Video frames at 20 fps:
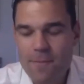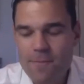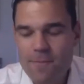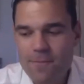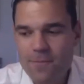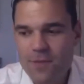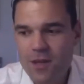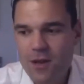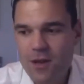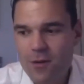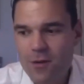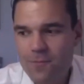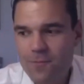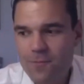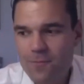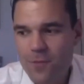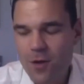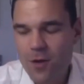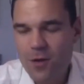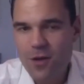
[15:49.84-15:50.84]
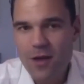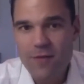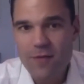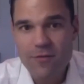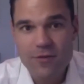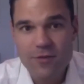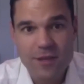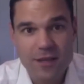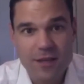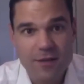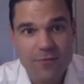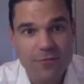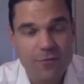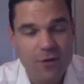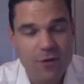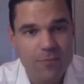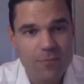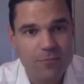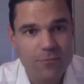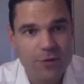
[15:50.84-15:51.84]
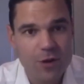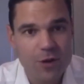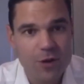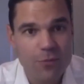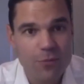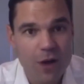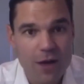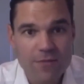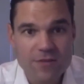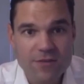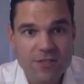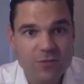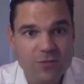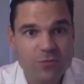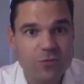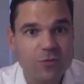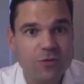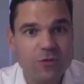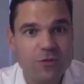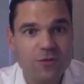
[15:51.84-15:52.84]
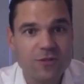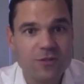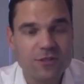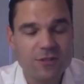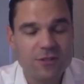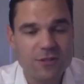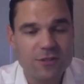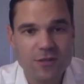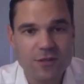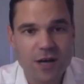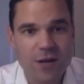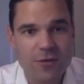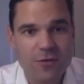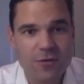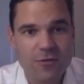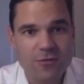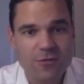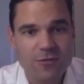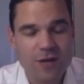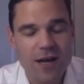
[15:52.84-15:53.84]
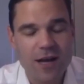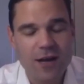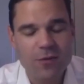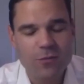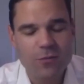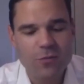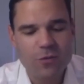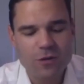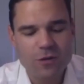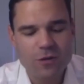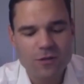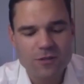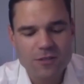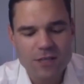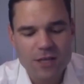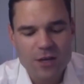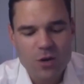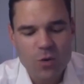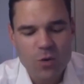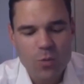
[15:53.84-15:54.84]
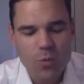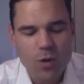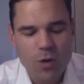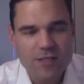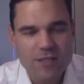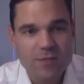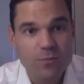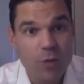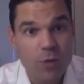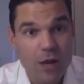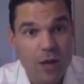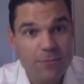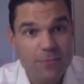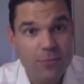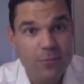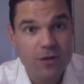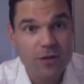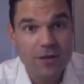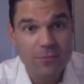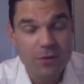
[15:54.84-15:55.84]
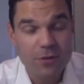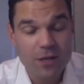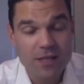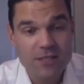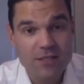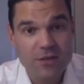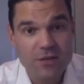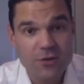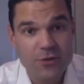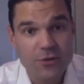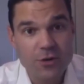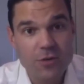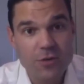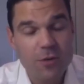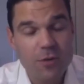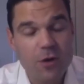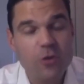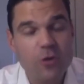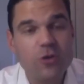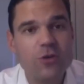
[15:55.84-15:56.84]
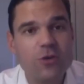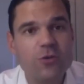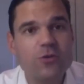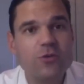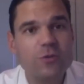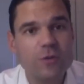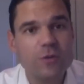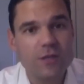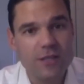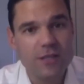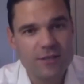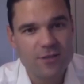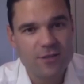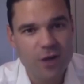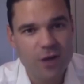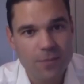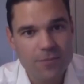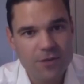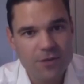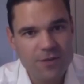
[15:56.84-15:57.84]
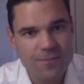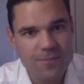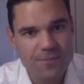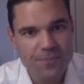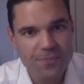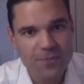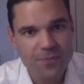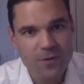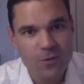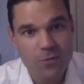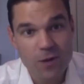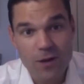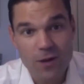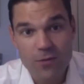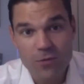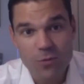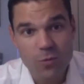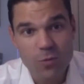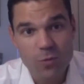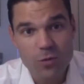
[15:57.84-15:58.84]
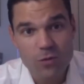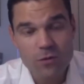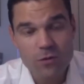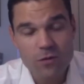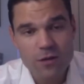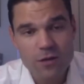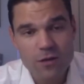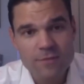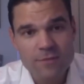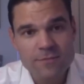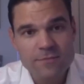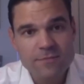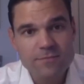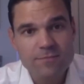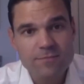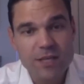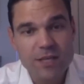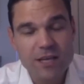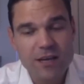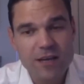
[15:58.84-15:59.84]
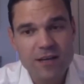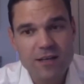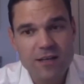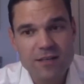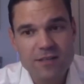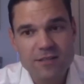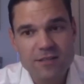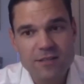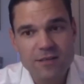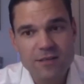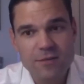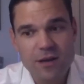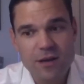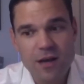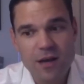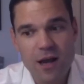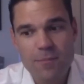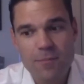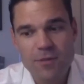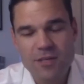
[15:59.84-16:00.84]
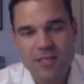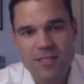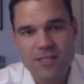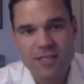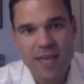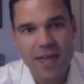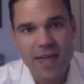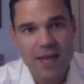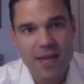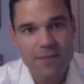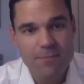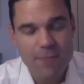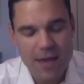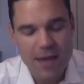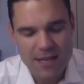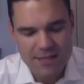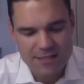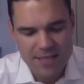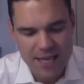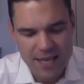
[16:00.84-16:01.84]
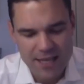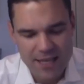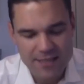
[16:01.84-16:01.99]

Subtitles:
you know, everything from privacy rules to other rules, when put in place in Europe, are usually adopted around the world because companies can't maintain